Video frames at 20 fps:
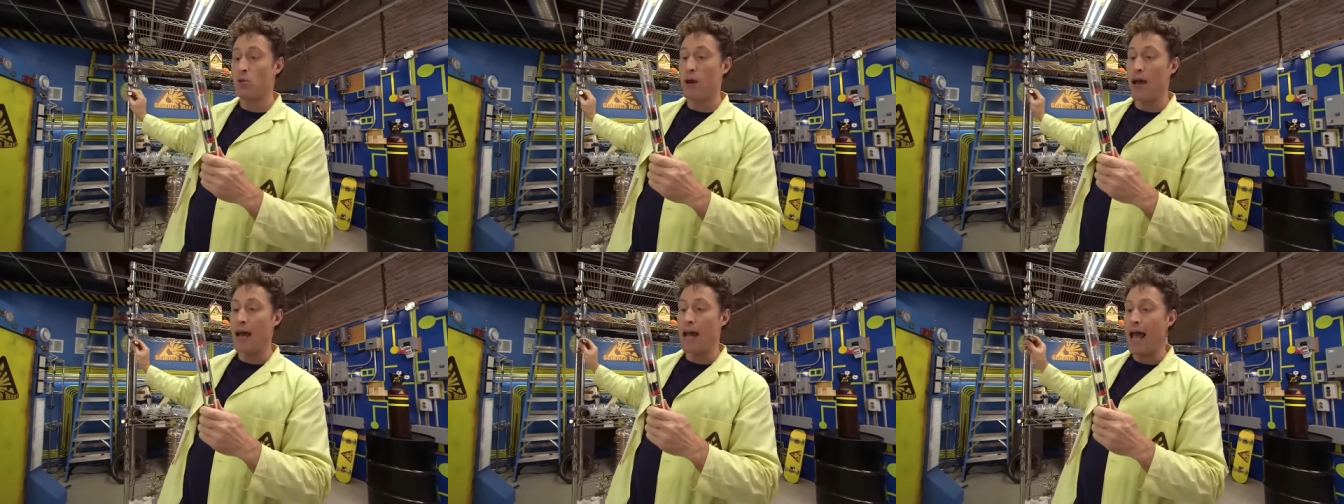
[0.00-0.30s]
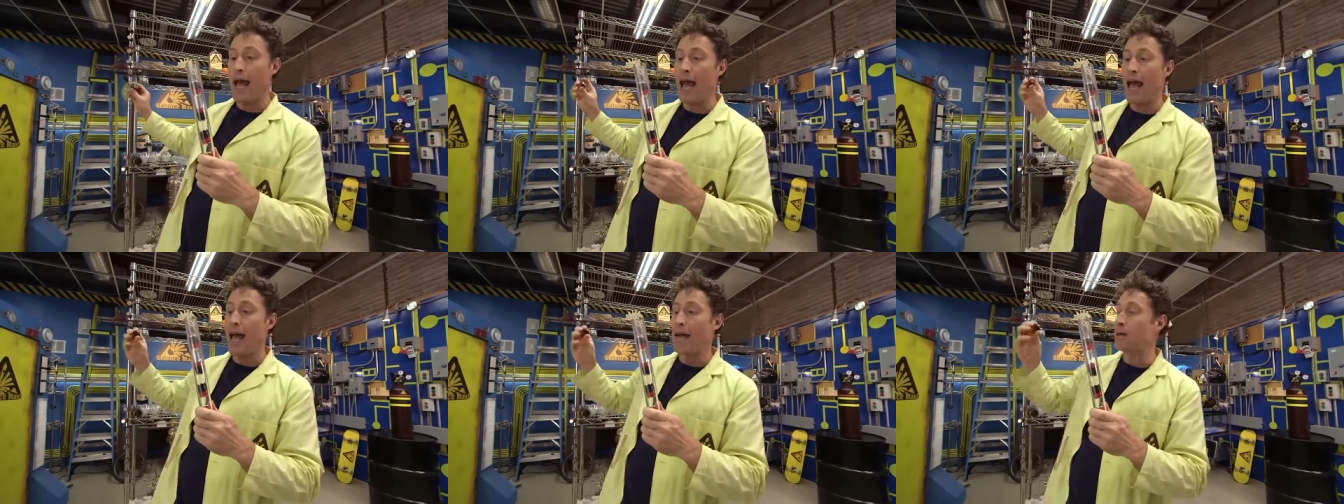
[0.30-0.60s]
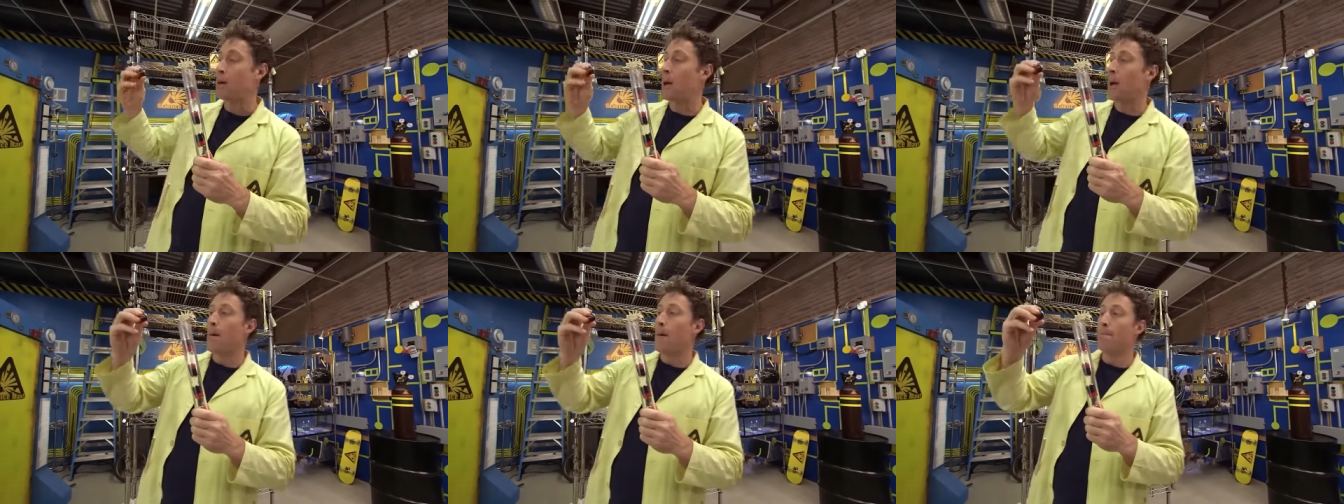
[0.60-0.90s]
when I
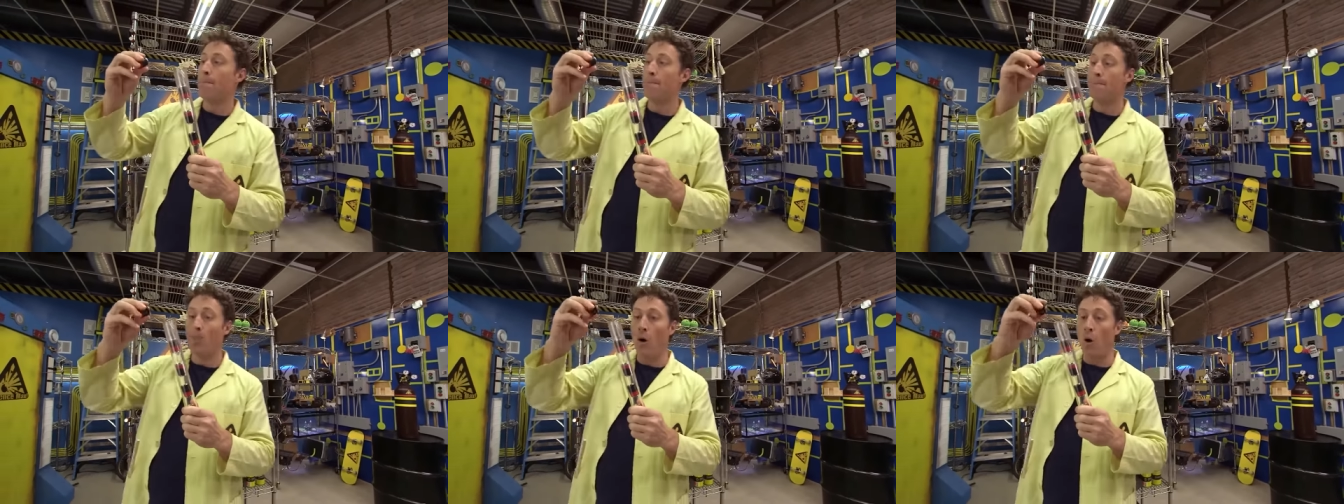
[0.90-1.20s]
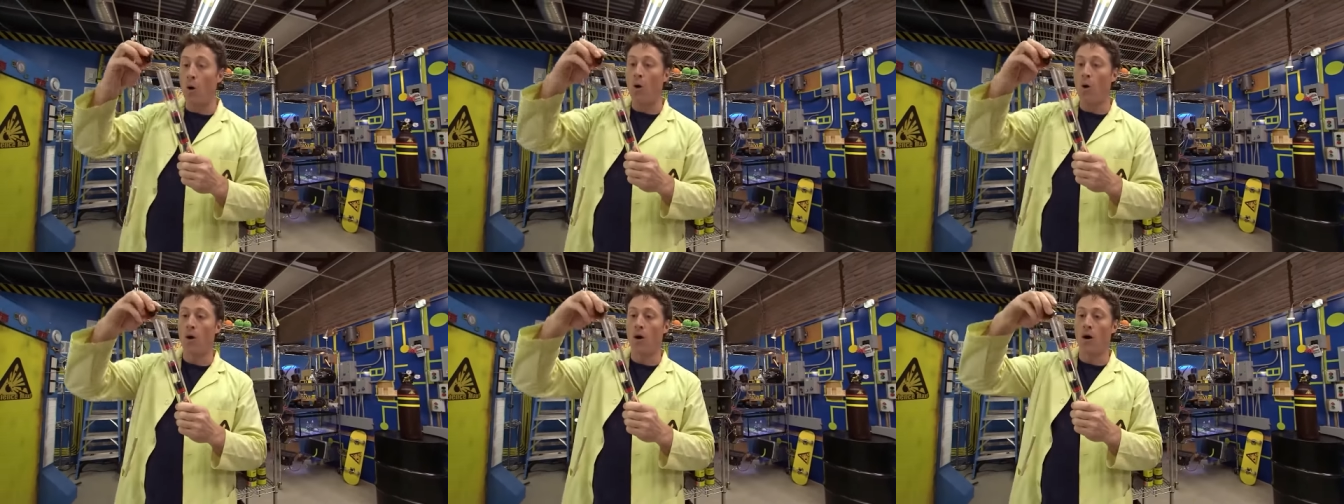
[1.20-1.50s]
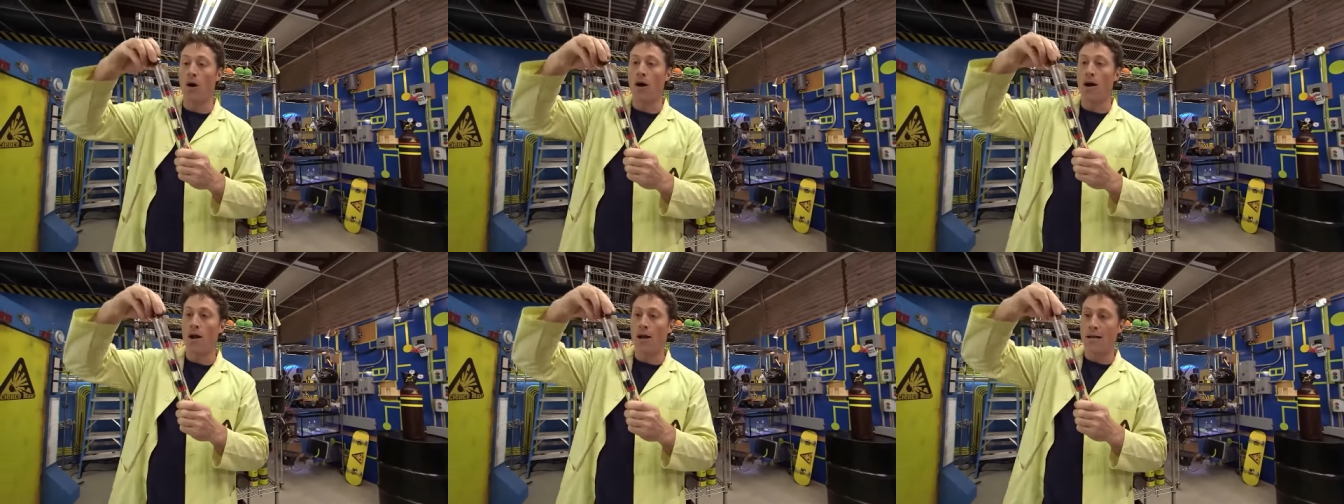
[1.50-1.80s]
add
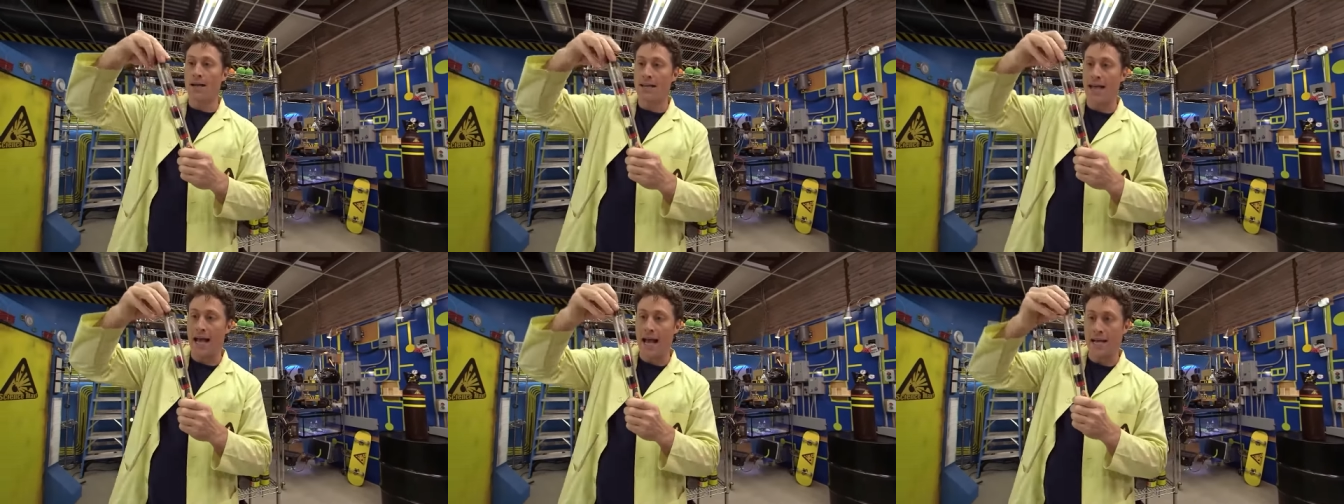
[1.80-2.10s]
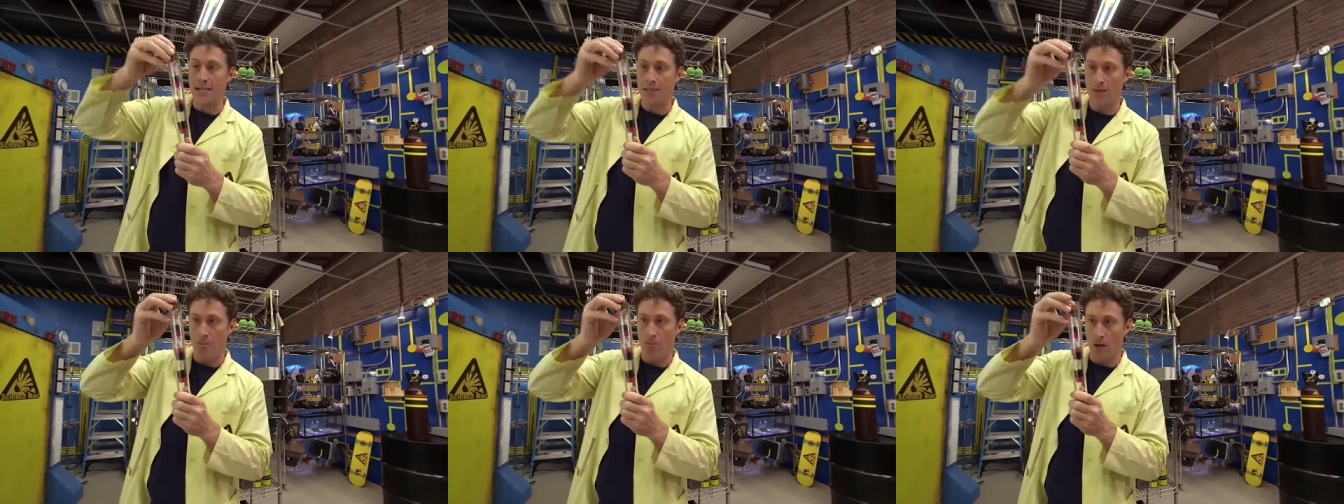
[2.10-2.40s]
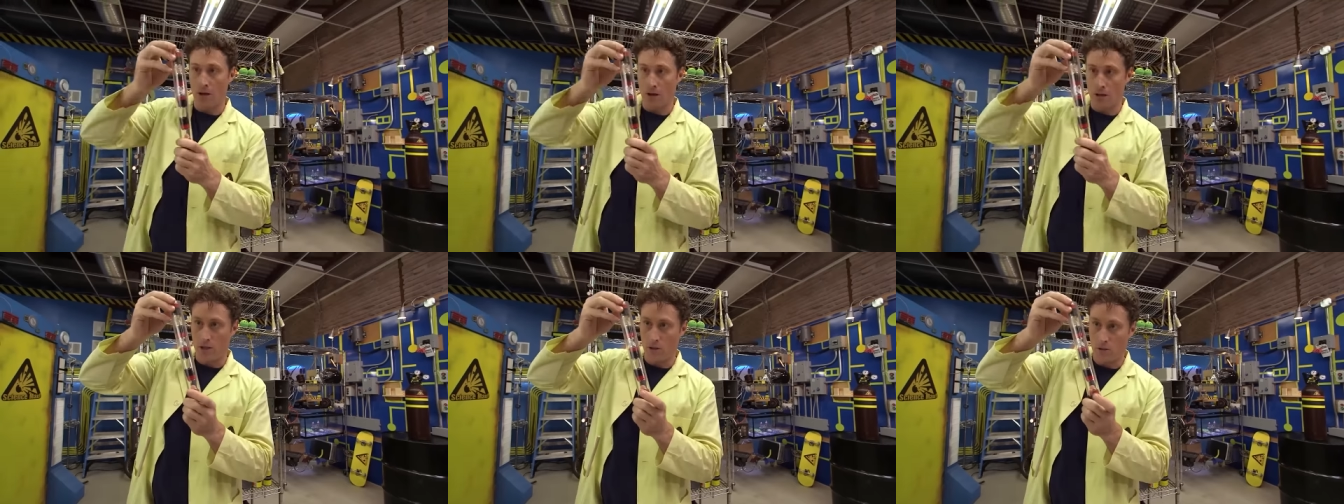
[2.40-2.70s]
more gas
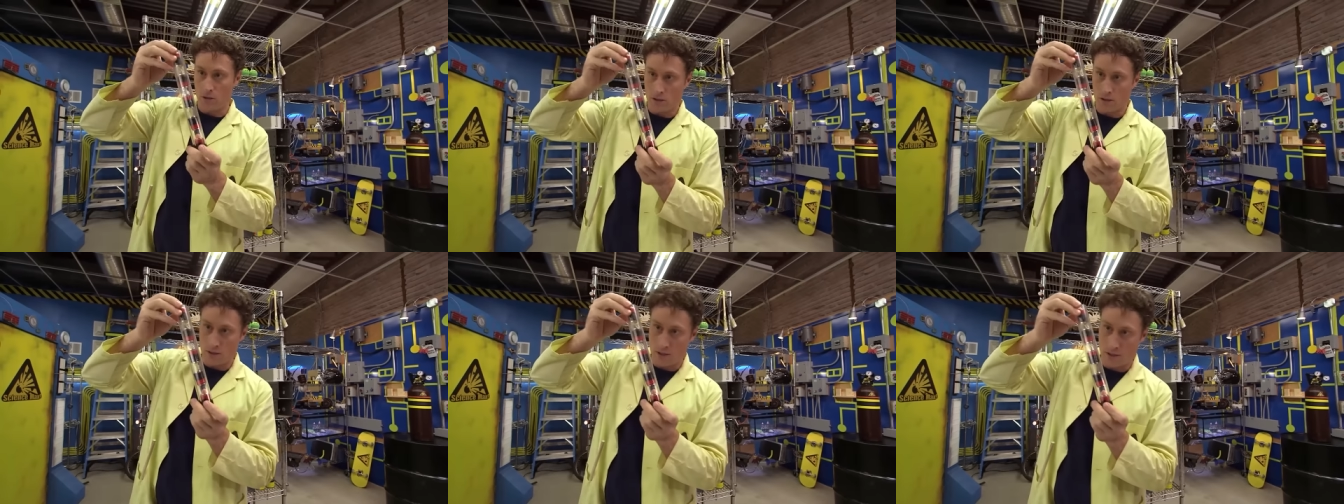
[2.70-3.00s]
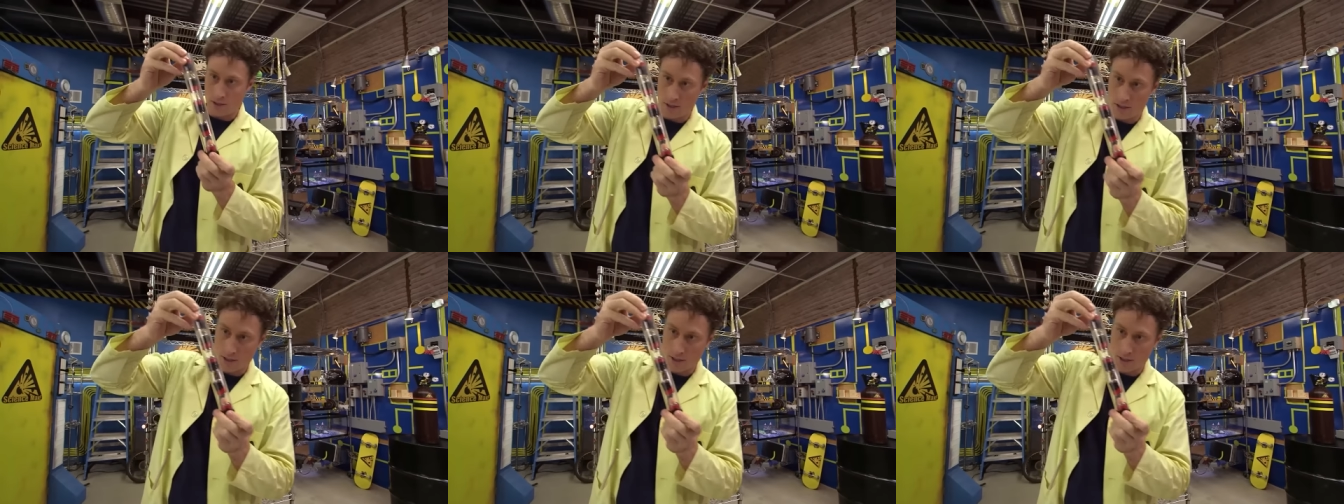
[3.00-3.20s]
molecules.